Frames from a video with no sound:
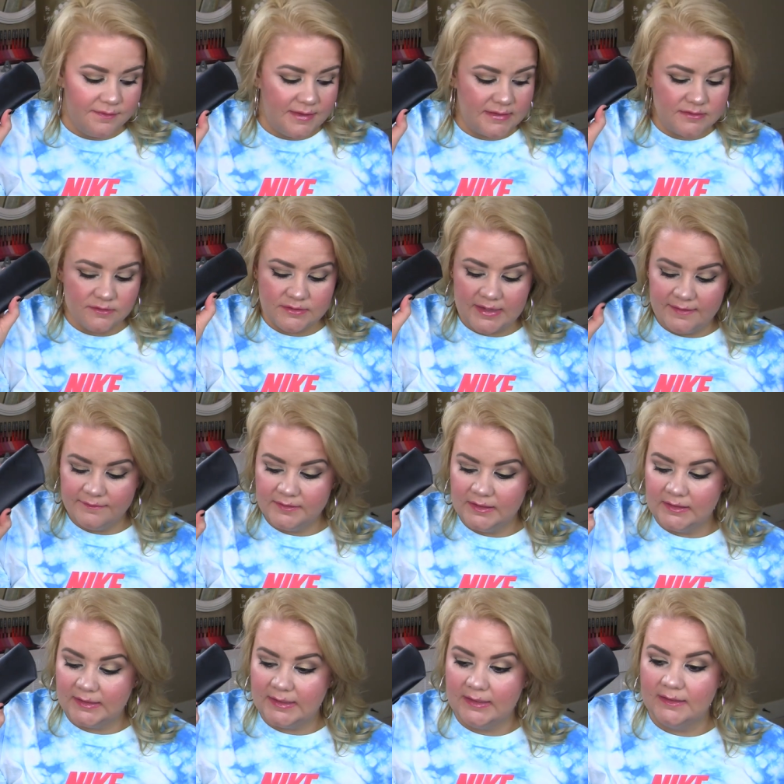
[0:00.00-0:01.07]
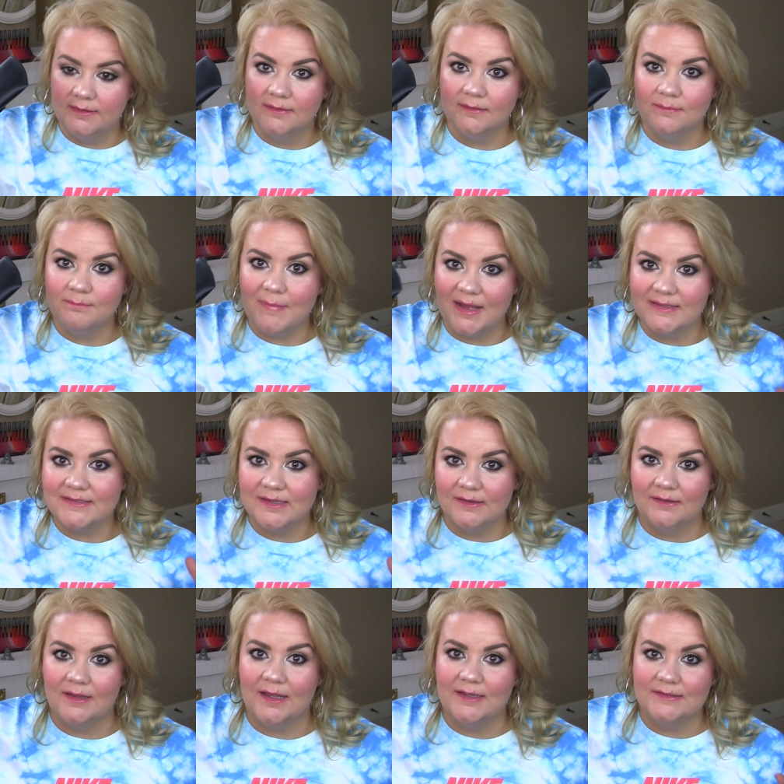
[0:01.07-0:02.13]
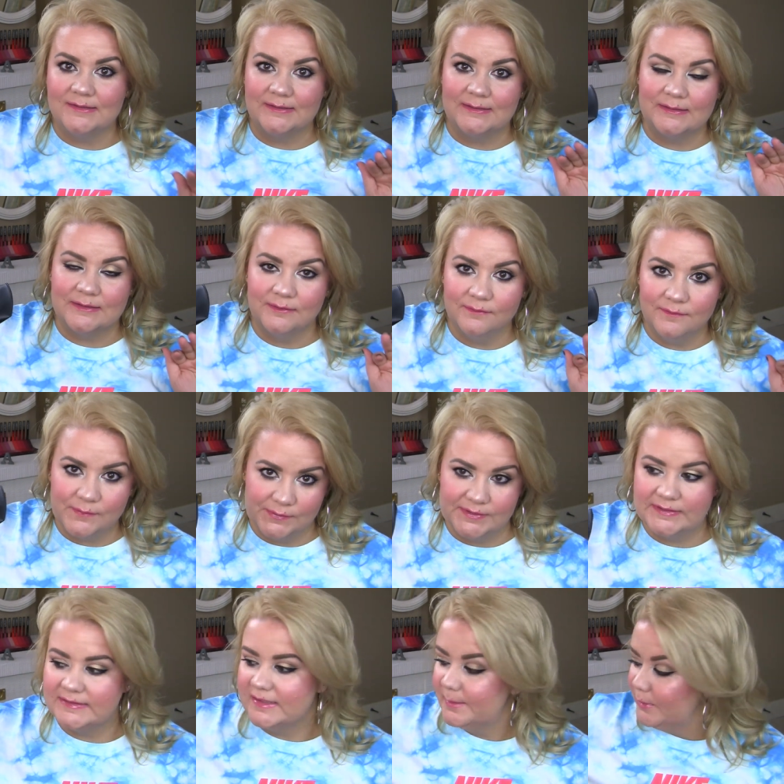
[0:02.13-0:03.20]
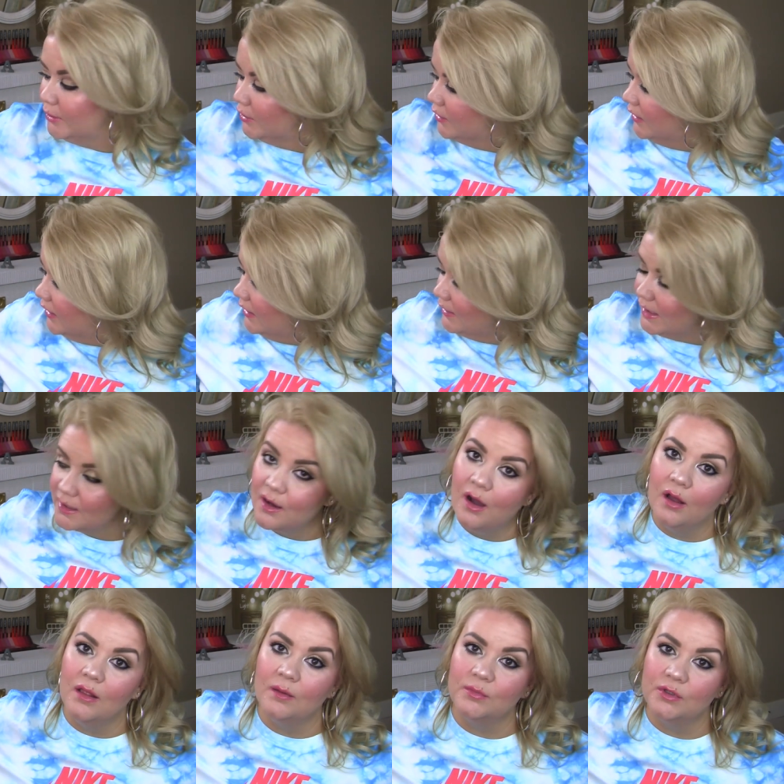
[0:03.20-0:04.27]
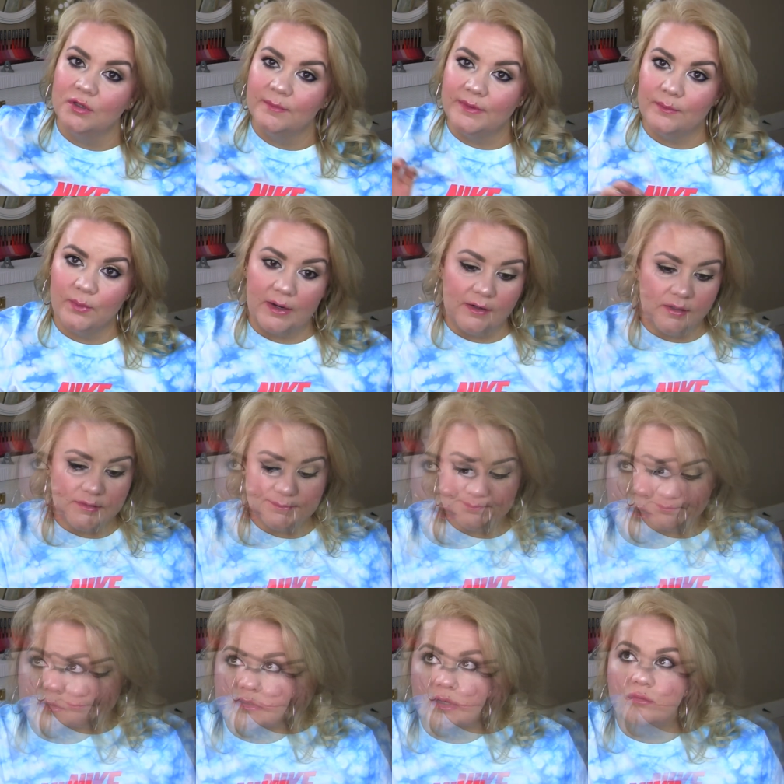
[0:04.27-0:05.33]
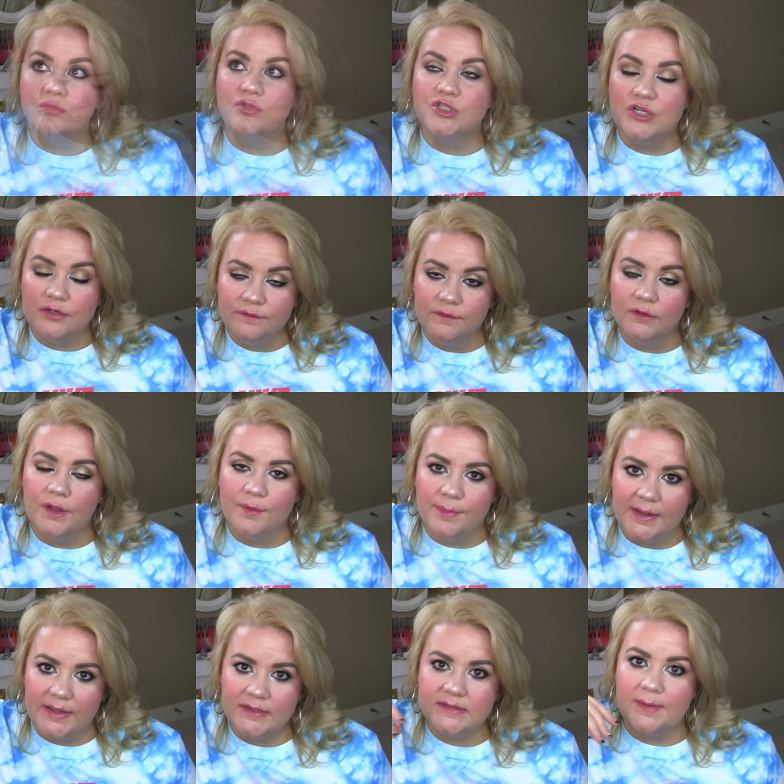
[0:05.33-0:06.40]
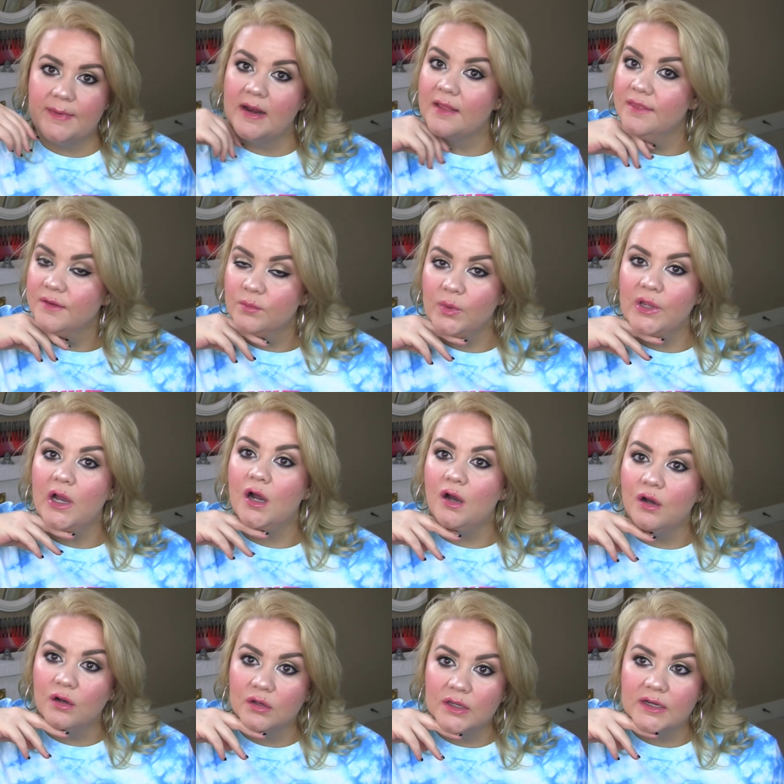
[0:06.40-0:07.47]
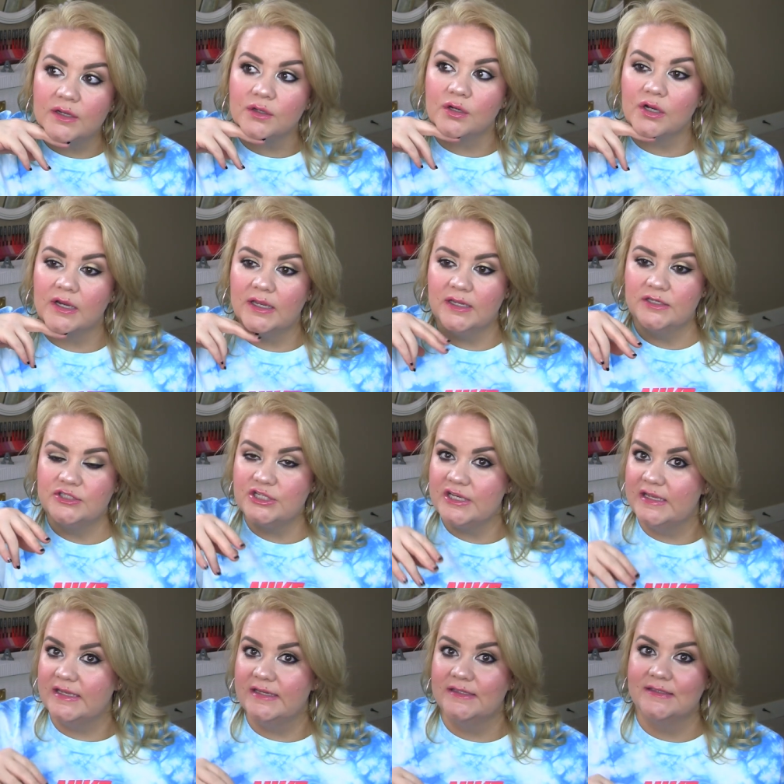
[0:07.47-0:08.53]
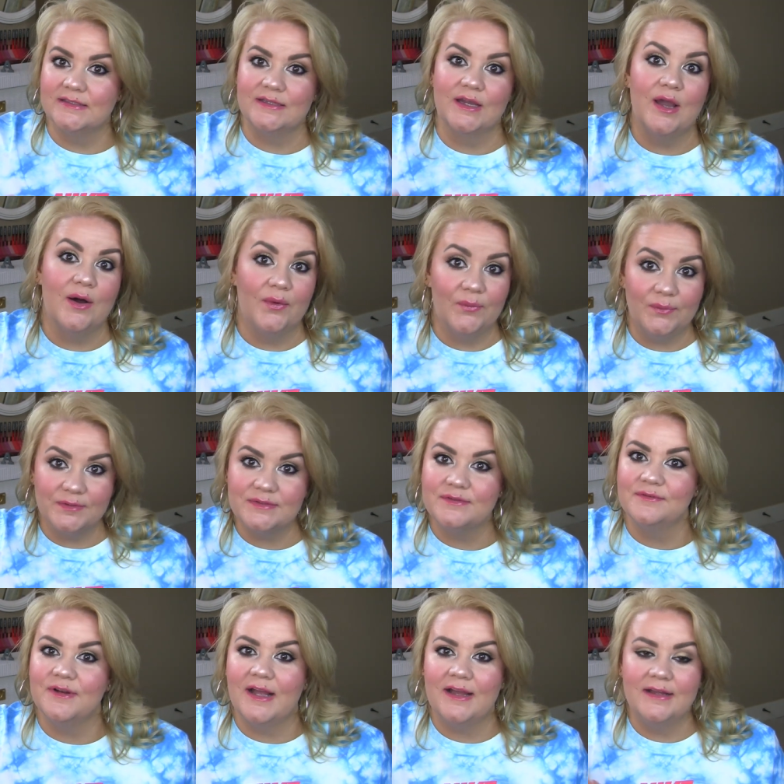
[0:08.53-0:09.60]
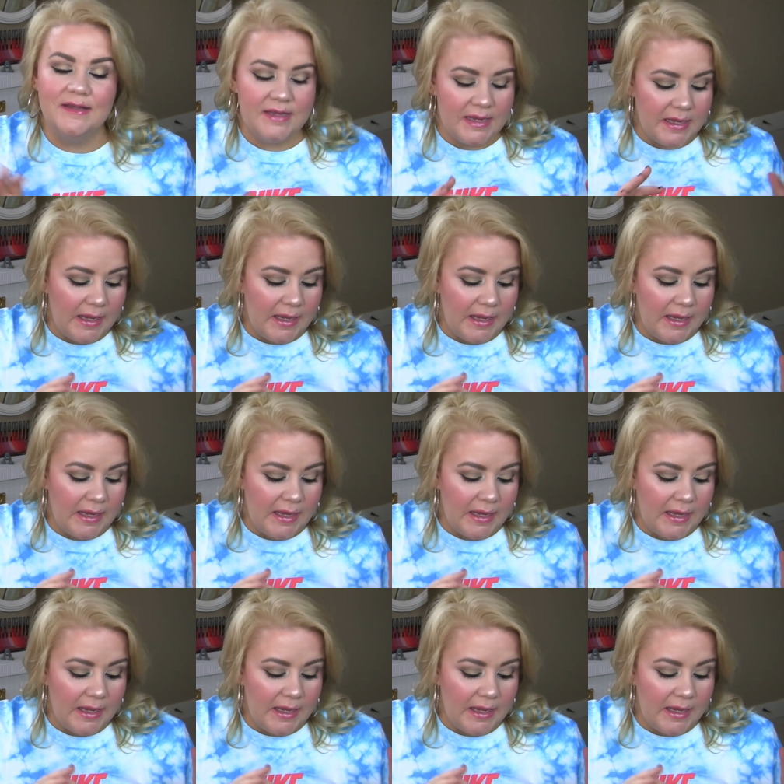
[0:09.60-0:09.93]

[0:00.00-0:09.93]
These are definitely my sunglasses for the summer. Like all I'm going to be wearing. So Jennifer Lopez, I mean, I think we all can agree she is goals, right?